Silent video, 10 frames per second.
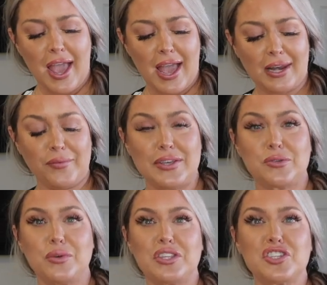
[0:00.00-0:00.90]

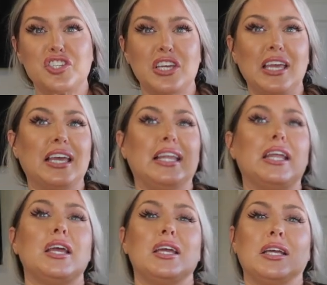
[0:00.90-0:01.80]
Anyways, with
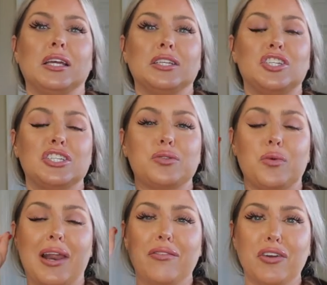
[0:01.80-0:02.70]
Shein, just
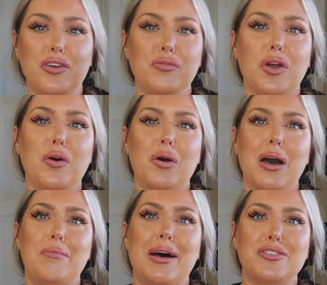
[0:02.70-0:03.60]
whatever you know
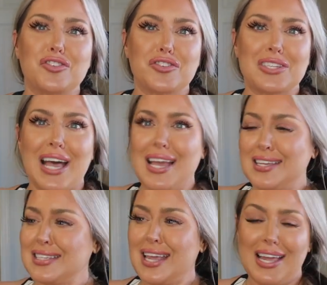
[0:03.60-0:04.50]
about your
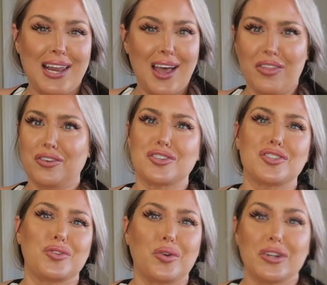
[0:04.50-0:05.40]
size and other
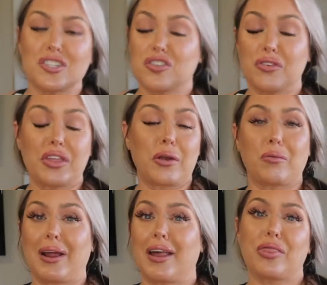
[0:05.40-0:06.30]
stores, throw that
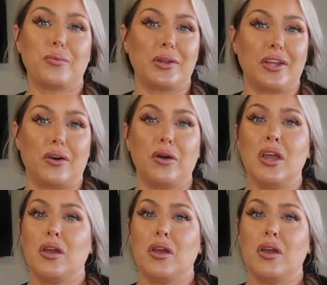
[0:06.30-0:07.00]
right out the window.